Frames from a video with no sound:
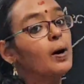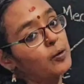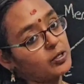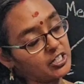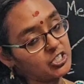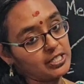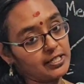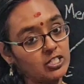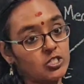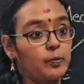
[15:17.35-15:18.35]
Potential
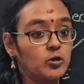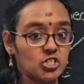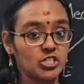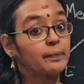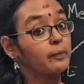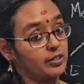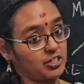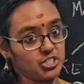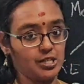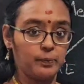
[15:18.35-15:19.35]
energy. Position,
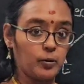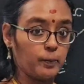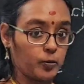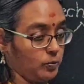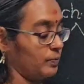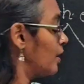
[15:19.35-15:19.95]
potential. Popo.